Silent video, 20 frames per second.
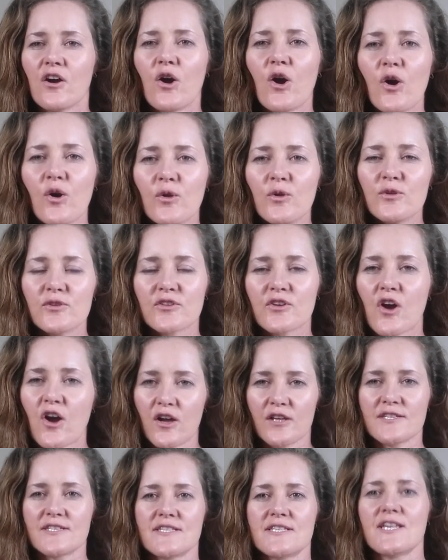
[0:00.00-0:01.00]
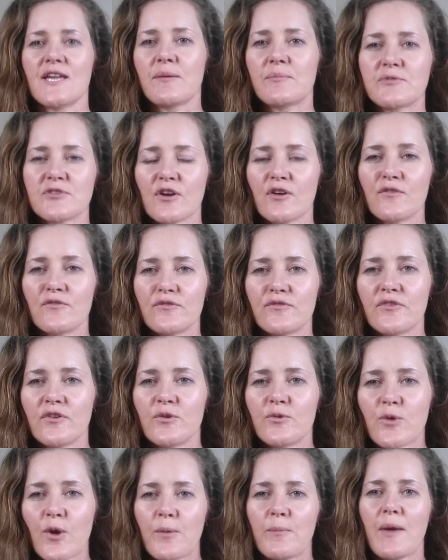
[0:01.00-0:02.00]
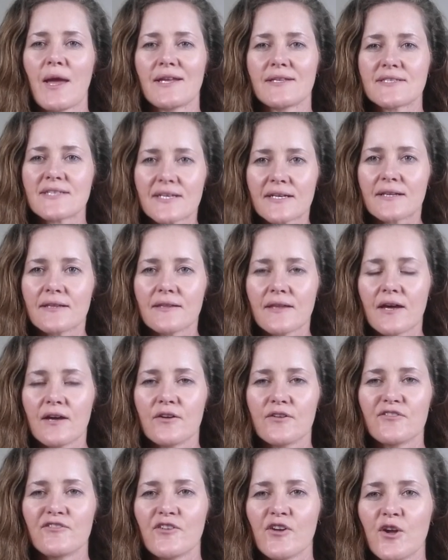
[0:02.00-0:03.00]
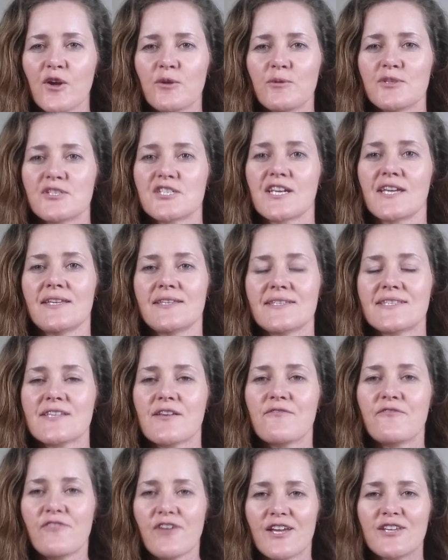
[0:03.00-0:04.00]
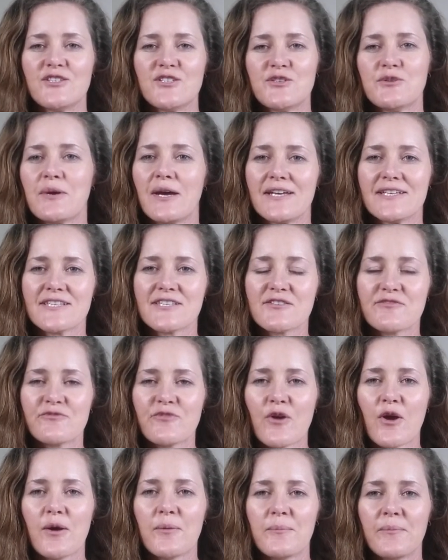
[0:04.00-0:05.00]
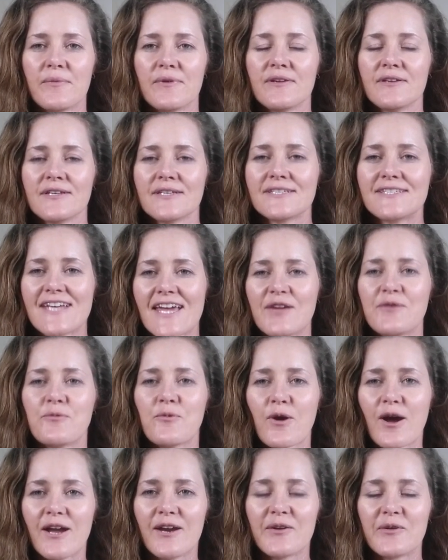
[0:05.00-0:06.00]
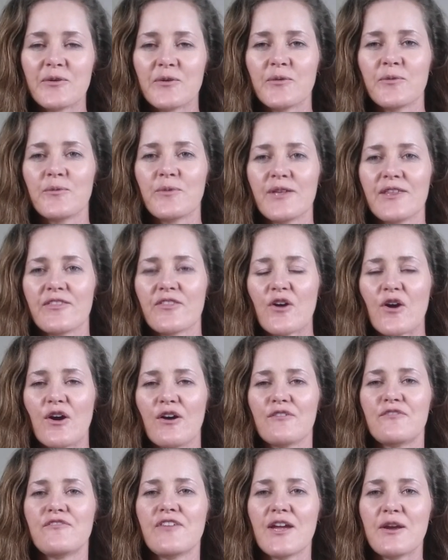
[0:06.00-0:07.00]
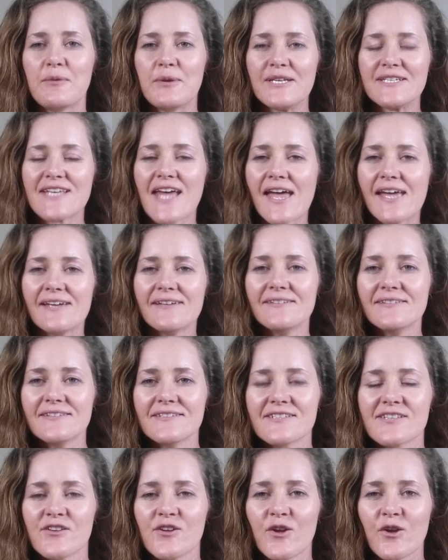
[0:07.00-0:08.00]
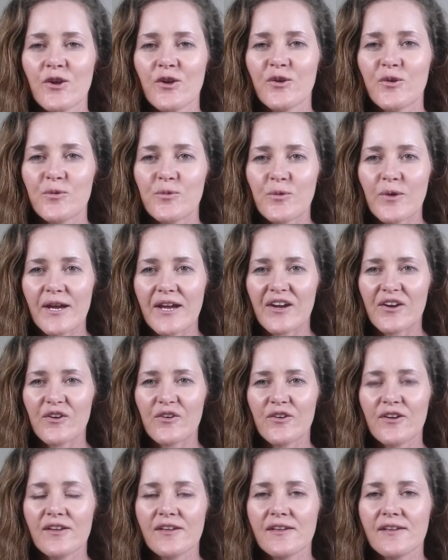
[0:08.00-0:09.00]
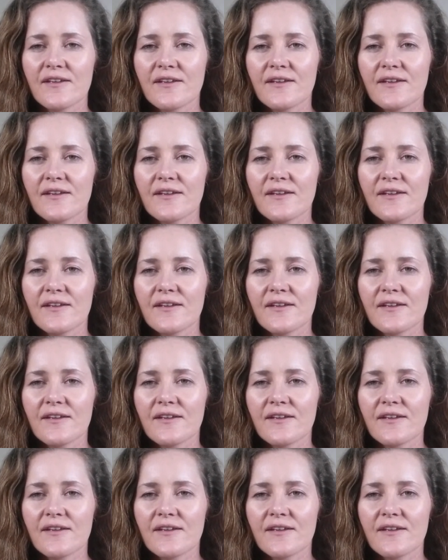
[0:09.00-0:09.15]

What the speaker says: old concept of romantic love which gets fed to us from day one with our fairy tales where